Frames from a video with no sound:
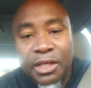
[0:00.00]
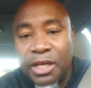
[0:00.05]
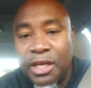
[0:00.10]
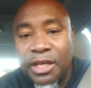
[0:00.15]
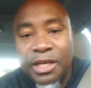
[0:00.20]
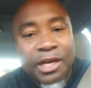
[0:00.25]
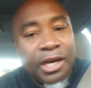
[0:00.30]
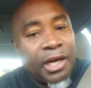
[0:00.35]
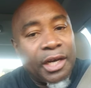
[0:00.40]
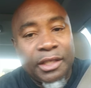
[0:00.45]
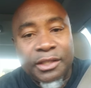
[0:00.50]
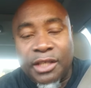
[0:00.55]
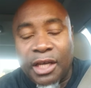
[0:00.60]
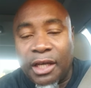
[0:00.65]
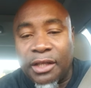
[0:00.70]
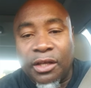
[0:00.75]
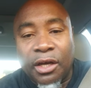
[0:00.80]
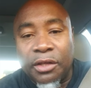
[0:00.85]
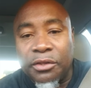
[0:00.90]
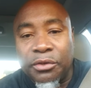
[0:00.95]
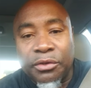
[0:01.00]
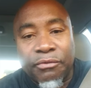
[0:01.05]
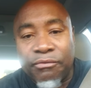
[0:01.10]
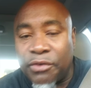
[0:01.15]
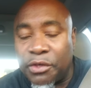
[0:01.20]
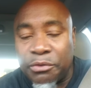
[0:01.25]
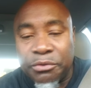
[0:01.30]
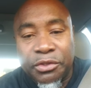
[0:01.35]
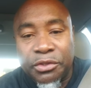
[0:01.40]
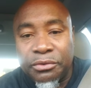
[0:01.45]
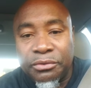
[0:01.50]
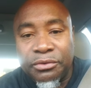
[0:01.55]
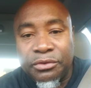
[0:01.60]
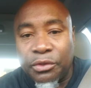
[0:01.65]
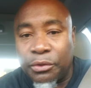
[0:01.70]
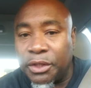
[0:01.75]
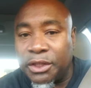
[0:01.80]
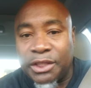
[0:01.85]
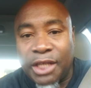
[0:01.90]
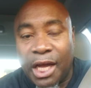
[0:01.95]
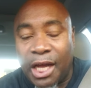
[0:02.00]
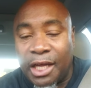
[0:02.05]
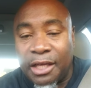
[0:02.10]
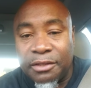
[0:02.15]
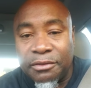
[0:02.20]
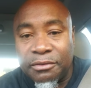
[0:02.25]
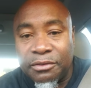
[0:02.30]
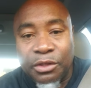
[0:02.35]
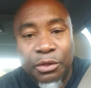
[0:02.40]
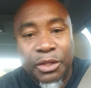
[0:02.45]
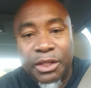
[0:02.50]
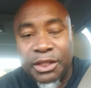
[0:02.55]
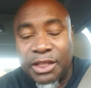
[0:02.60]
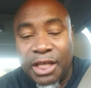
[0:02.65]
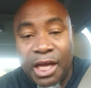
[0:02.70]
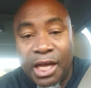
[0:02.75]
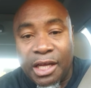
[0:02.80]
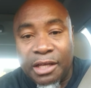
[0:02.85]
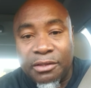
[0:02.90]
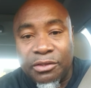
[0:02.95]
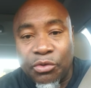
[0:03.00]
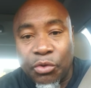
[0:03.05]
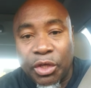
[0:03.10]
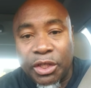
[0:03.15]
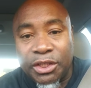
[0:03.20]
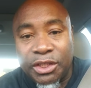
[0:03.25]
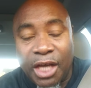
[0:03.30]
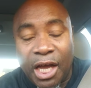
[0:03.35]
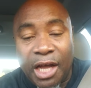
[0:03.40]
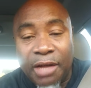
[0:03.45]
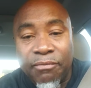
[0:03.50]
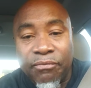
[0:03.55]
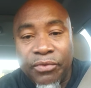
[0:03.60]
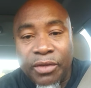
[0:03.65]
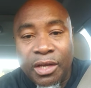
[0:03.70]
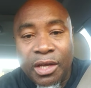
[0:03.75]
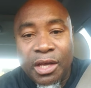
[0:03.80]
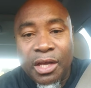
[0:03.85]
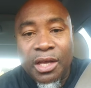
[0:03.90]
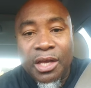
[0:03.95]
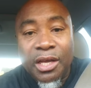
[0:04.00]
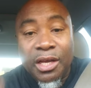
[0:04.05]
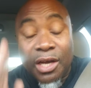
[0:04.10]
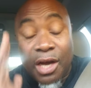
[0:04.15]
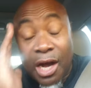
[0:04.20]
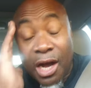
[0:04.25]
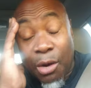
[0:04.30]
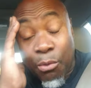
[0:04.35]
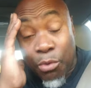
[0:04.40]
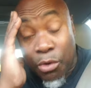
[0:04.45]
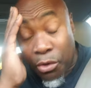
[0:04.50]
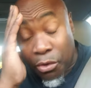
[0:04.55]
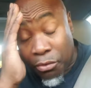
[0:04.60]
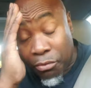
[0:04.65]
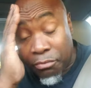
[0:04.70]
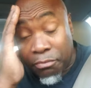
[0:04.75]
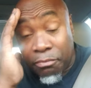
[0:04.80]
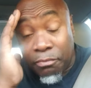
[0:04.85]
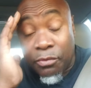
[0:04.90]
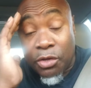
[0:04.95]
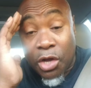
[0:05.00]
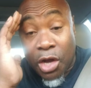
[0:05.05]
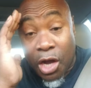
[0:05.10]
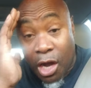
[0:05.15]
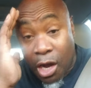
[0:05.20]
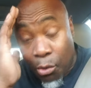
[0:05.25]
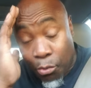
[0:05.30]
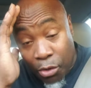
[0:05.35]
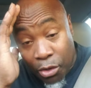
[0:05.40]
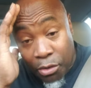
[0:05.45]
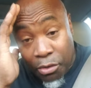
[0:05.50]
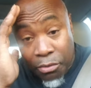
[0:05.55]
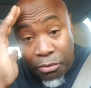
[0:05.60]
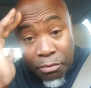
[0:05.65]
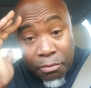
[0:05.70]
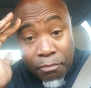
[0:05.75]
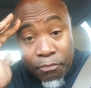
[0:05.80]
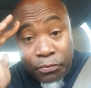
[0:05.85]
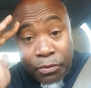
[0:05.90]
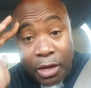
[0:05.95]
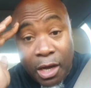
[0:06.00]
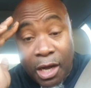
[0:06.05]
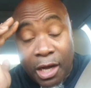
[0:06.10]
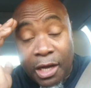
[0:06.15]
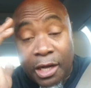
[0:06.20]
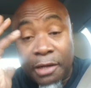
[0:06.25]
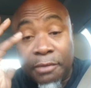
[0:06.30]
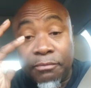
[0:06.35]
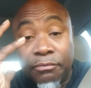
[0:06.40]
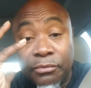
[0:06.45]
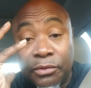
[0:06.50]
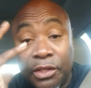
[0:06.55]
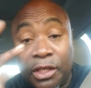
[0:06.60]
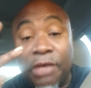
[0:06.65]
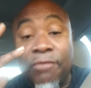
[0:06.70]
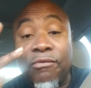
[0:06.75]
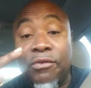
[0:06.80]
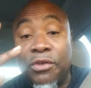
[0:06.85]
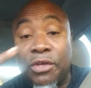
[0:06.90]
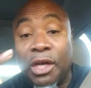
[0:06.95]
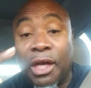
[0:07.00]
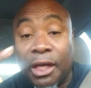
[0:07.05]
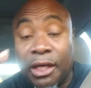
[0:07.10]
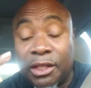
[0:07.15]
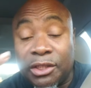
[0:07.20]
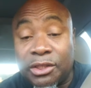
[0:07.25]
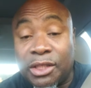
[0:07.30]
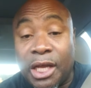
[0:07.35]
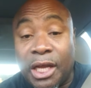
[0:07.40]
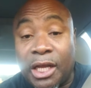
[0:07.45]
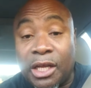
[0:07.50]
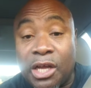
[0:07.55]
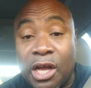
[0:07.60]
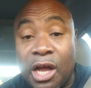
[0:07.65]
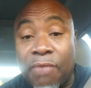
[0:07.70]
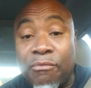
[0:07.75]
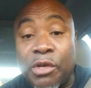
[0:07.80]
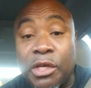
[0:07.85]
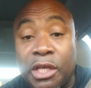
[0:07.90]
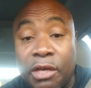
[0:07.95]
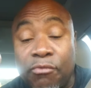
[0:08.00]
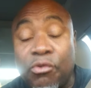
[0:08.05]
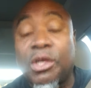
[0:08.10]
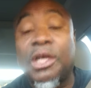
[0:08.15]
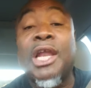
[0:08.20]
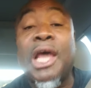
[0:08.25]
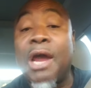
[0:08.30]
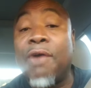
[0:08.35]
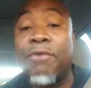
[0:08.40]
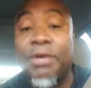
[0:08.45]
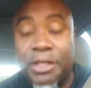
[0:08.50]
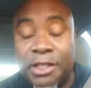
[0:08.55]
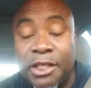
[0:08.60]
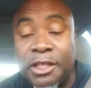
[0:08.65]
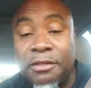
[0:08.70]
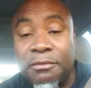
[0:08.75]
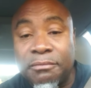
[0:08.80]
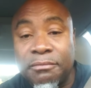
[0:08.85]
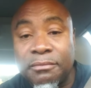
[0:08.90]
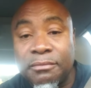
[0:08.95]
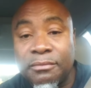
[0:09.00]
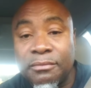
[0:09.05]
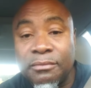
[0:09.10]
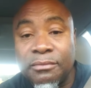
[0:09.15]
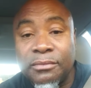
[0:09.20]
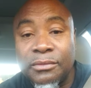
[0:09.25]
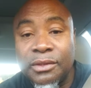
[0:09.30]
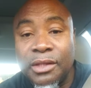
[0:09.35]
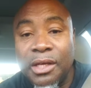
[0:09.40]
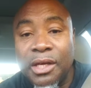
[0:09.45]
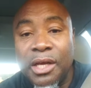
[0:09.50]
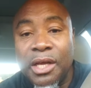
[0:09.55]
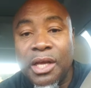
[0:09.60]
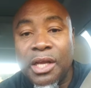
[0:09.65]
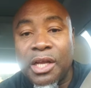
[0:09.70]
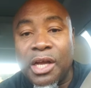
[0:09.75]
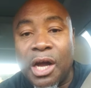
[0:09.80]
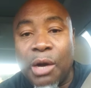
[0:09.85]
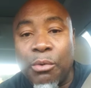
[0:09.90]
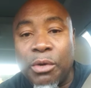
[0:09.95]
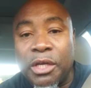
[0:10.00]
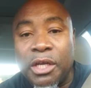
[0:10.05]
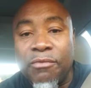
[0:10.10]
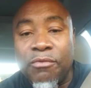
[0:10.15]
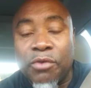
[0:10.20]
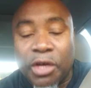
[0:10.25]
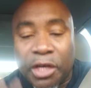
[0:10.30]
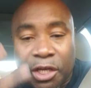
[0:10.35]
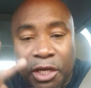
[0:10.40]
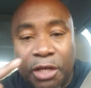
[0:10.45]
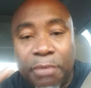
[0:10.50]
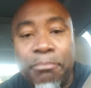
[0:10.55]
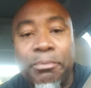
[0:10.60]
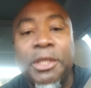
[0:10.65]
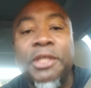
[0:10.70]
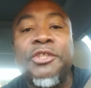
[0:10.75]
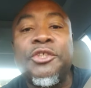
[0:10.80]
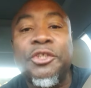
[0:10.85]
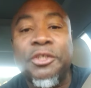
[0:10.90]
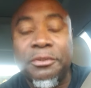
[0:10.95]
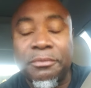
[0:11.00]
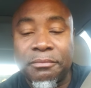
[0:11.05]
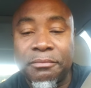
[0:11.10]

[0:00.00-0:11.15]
God is not the author of confusion. No, He's not. No, He's not. No, He's not. God will. God will um, give you the understanding. God will give you clarity. God will give you a clear picture.